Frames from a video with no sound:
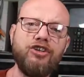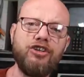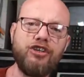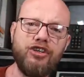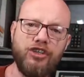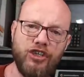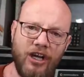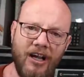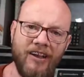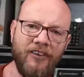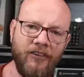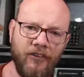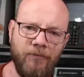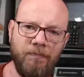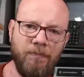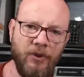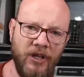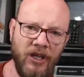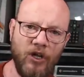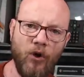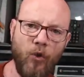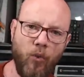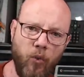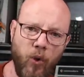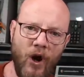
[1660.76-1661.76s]
Just
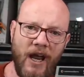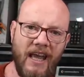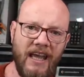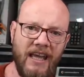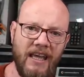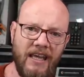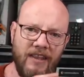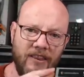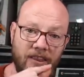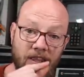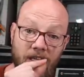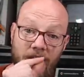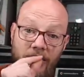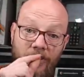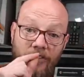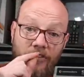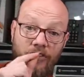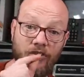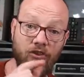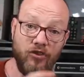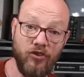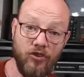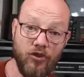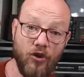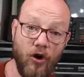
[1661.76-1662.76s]
be aware that
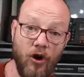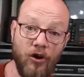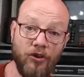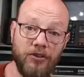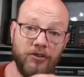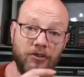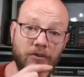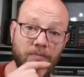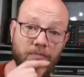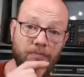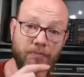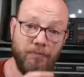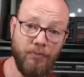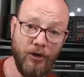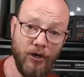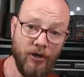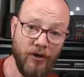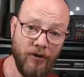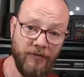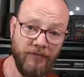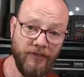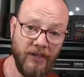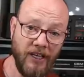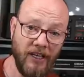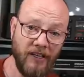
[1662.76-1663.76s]
it's not
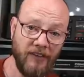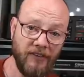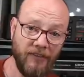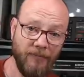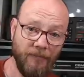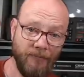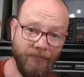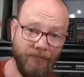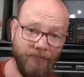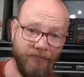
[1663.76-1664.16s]
perfect.